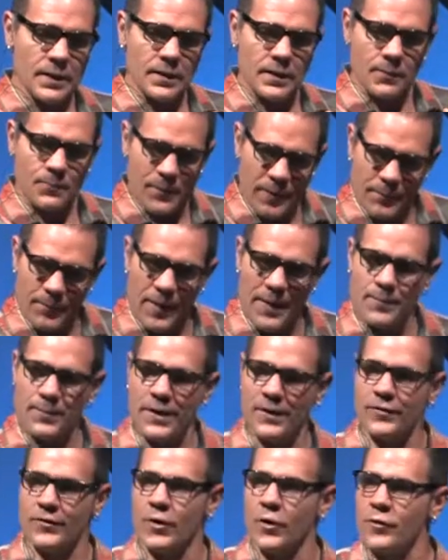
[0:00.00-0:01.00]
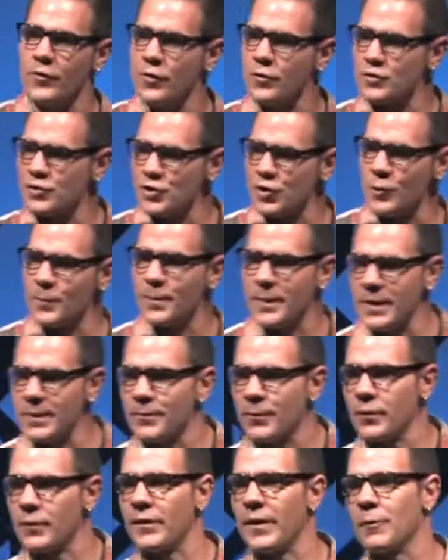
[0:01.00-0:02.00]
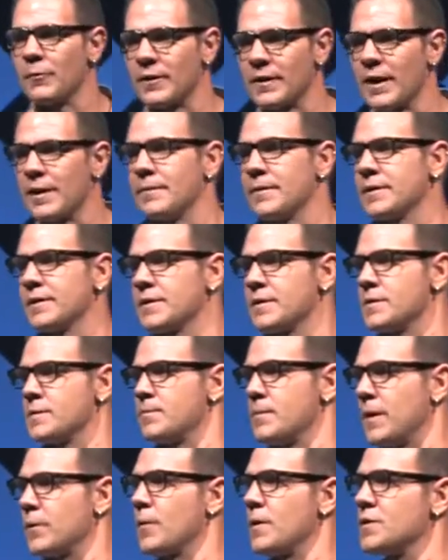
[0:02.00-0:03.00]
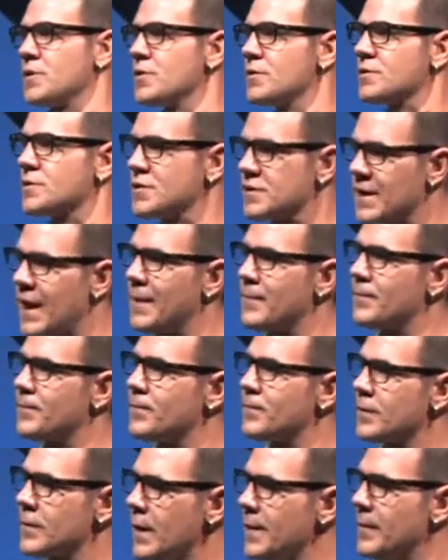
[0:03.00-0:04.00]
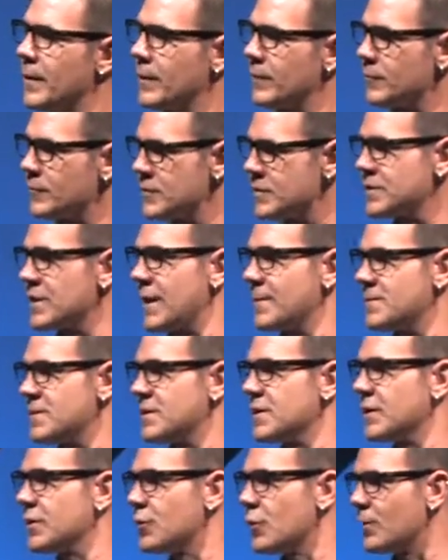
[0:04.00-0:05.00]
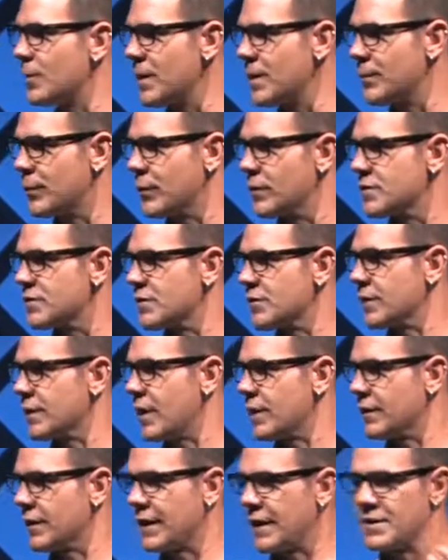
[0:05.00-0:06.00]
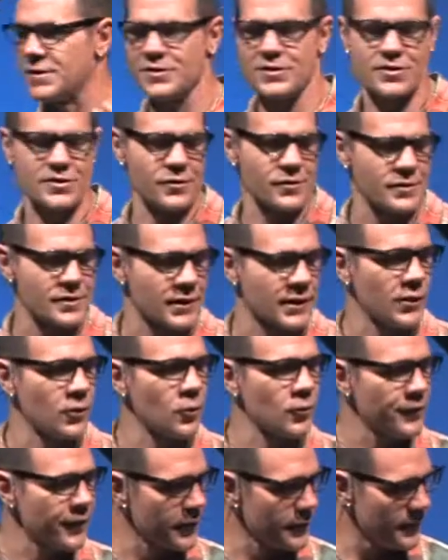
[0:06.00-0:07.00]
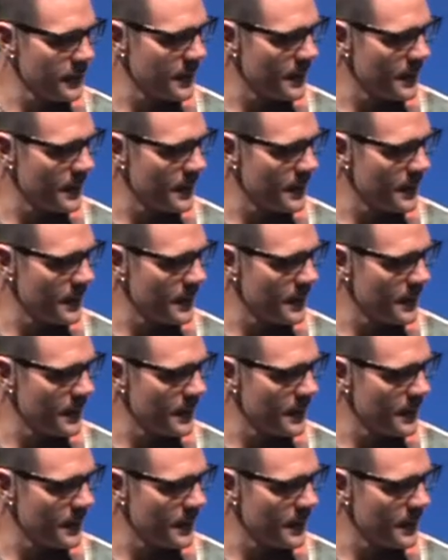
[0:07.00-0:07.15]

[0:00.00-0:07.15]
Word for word: Bit by bit, though, those new people that were coming to Medway Church stopped coming. We stopped seeing new people. And so the congregation started to get older.